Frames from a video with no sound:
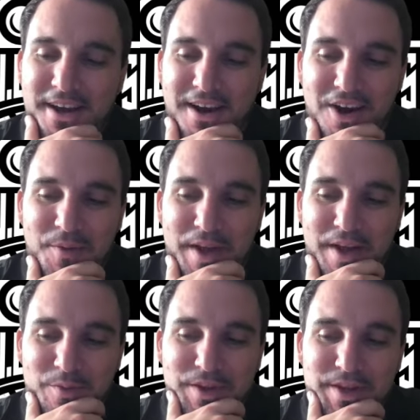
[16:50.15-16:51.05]
All right,
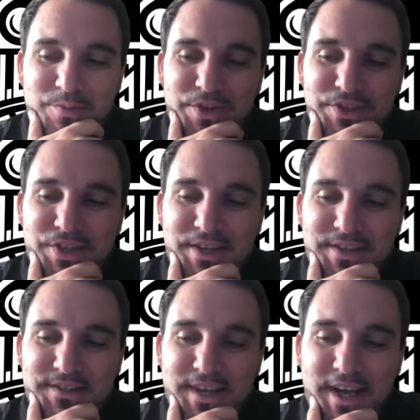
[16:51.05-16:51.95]
man, really appreciate
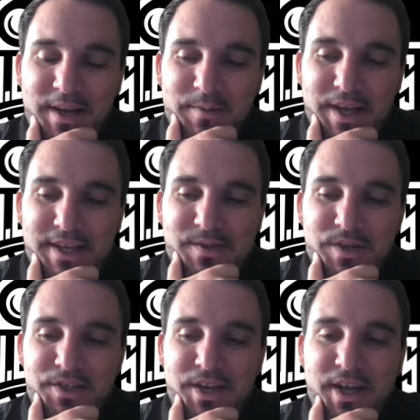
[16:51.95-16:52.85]
the time. Last
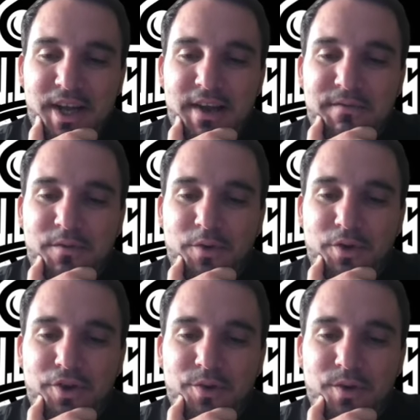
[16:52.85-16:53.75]
question I got for
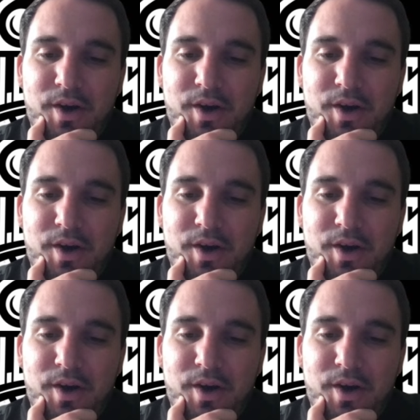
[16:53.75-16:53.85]
you.